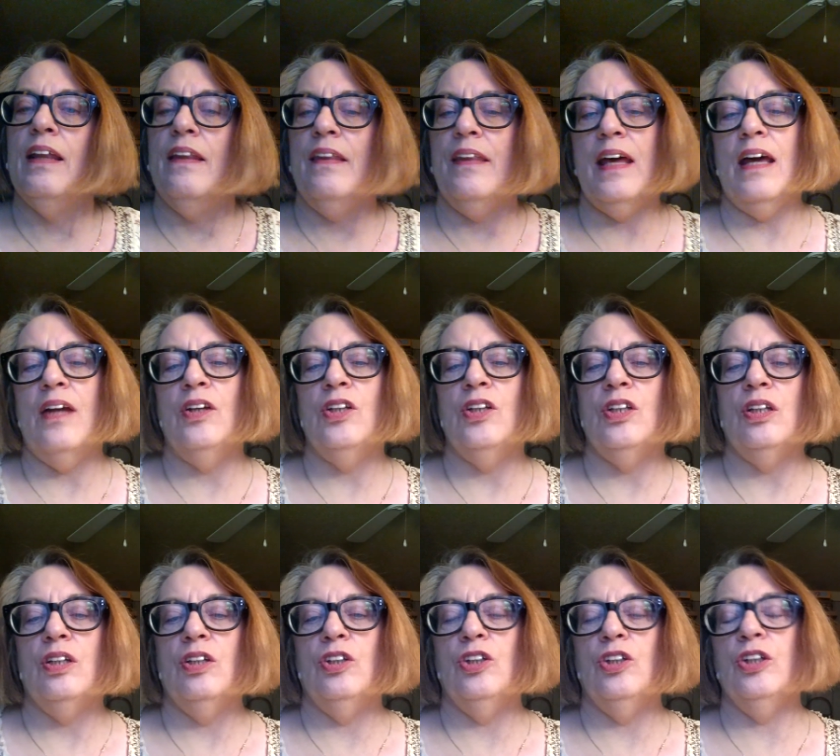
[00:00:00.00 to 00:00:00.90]
then
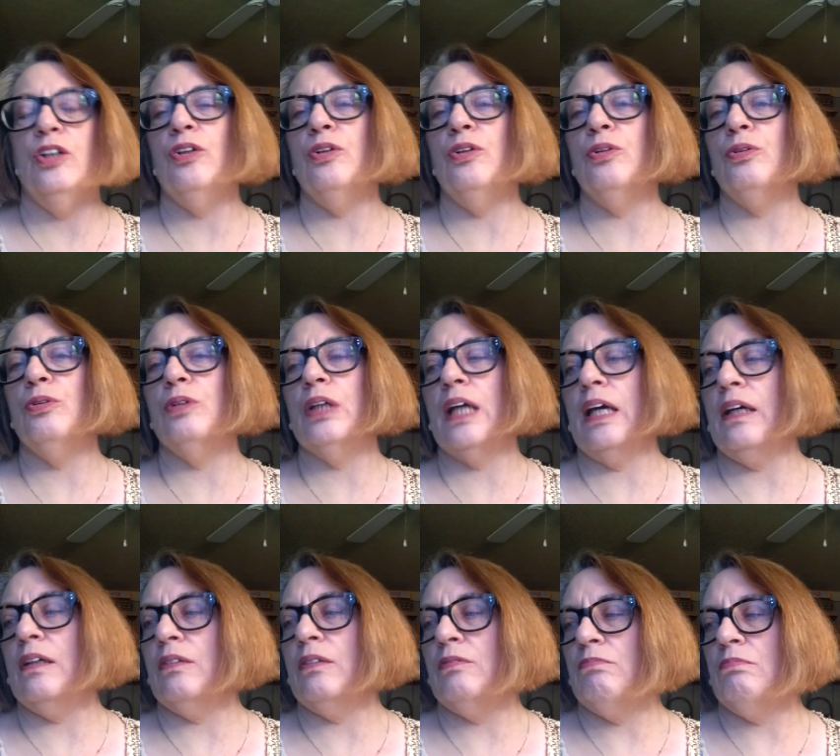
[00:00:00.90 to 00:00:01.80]
you
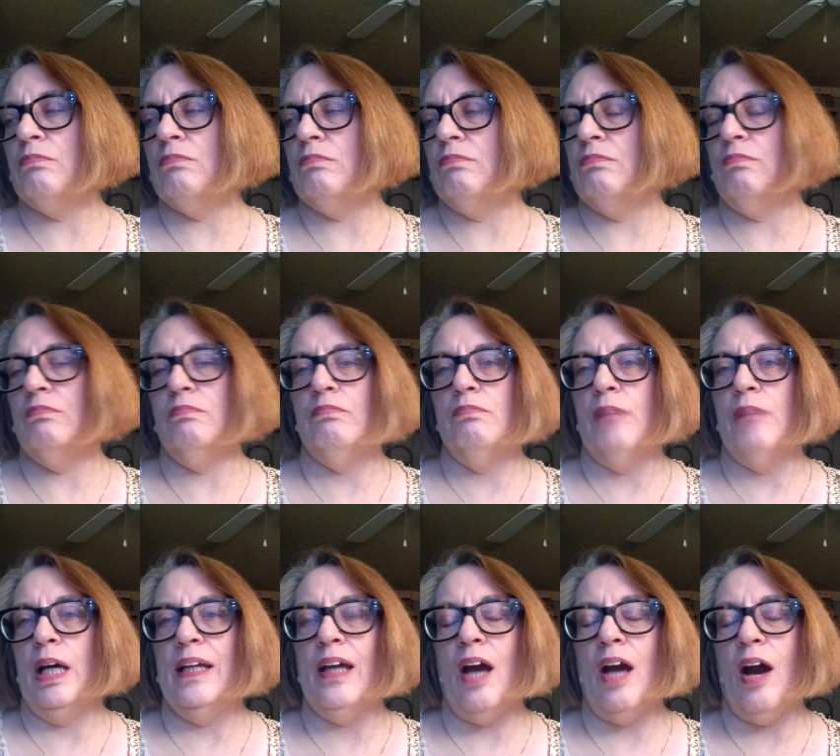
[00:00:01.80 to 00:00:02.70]
get
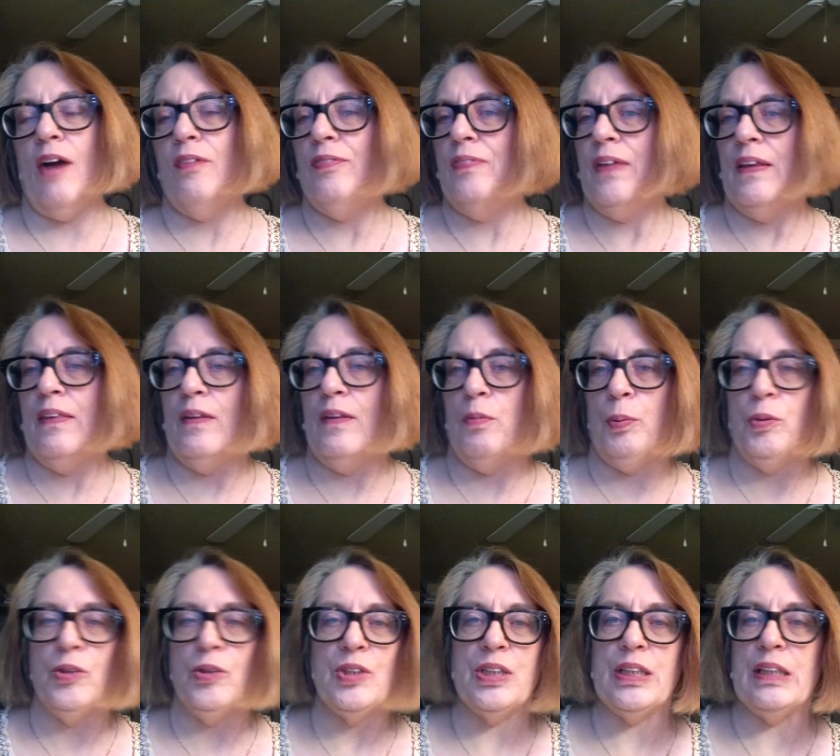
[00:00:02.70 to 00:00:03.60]
money off and the
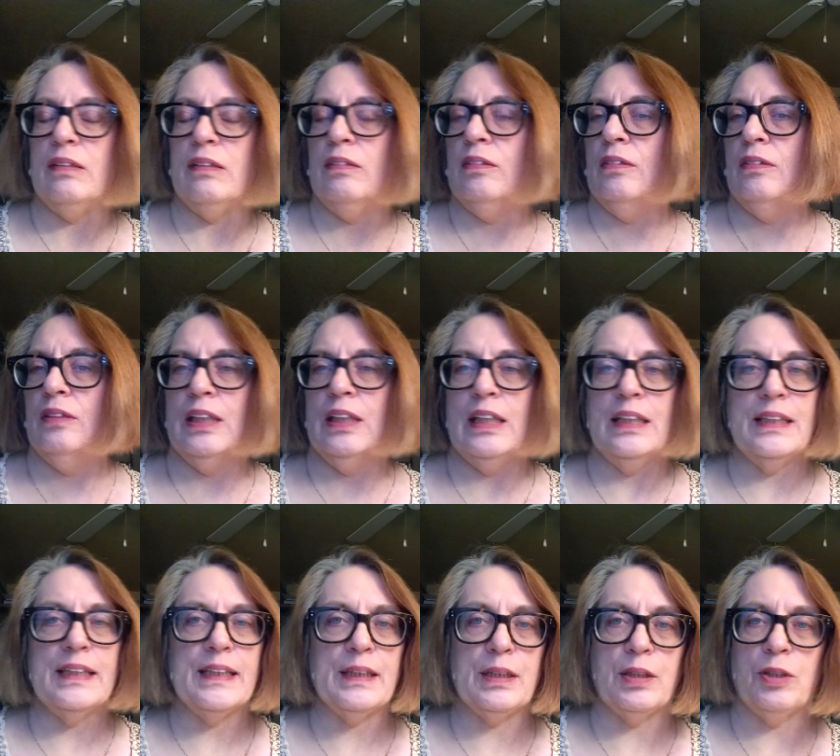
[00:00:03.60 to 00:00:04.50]
person
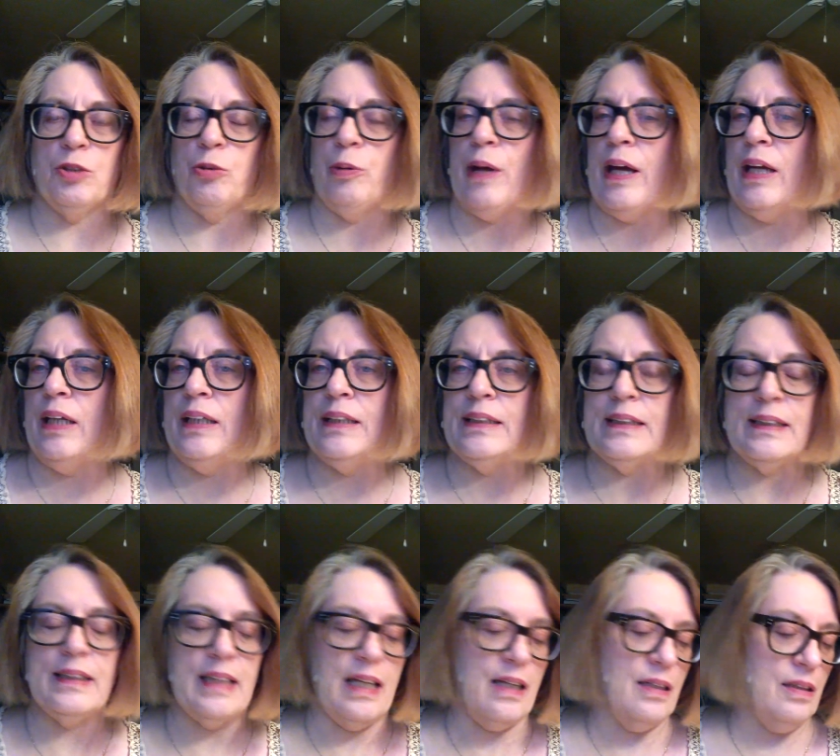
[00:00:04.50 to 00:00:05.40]
gets
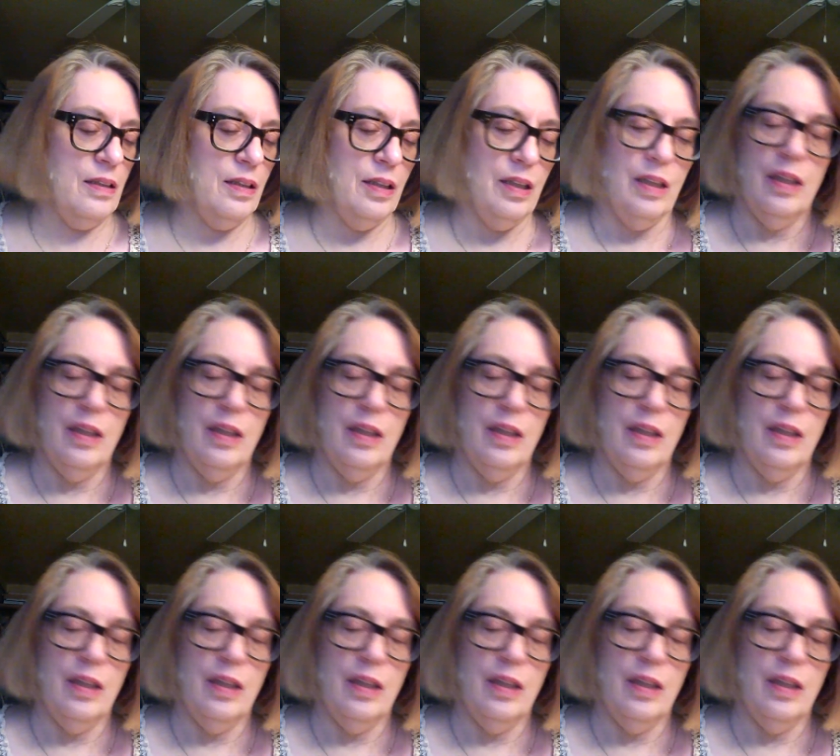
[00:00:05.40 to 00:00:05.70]
credits and